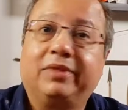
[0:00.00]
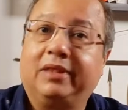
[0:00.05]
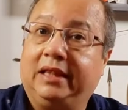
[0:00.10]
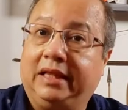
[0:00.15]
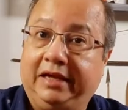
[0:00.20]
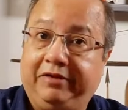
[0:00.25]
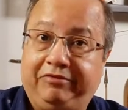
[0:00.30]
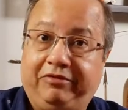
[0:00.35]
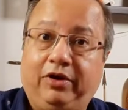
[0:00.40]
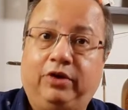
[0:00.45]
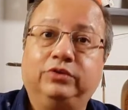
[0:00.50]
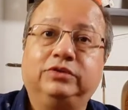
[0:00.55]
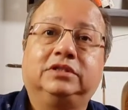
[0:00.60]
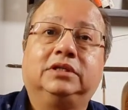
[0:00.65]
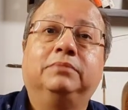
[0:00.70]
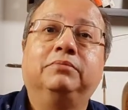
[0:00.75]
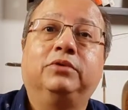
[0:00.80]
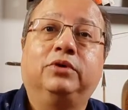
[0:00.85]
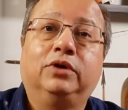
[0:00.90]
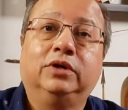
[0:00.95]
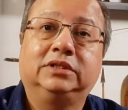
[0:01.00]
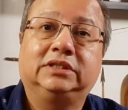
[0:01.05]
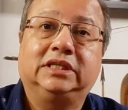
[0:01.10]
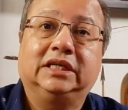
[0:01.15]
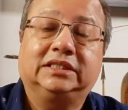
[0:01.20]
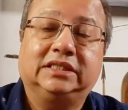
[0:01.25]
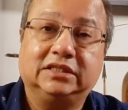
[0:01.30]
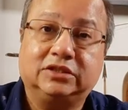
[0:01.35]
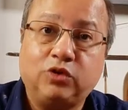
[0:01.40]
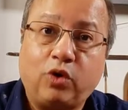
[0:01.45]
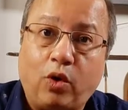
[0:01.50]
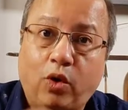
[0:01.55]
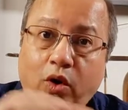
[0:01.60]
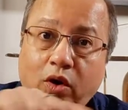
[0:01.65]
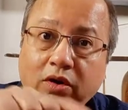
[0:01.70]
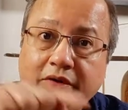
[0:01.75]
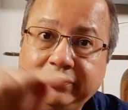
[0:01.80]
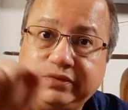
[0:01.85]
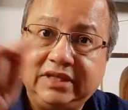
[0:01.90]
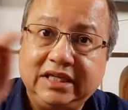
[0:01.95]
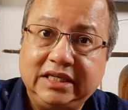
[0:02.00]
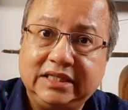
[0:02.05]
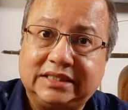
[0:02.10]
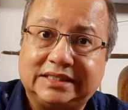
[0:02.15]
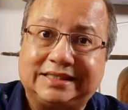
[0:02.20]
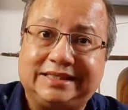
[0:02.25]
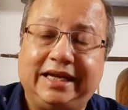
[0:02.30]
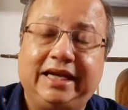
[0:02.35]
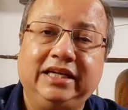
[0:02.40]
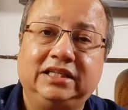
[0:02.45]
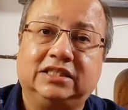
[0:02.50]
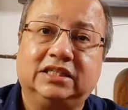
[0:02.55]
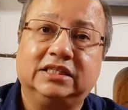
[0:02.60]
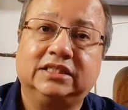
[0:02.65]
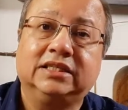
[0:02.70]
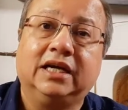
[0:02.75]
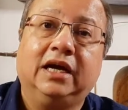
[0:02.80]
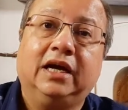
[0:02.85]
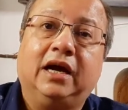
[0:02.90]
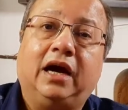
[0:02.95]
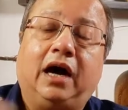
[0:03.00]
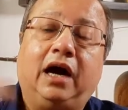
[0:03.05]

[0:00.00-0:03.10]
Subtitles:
They found some good success. So all of these stages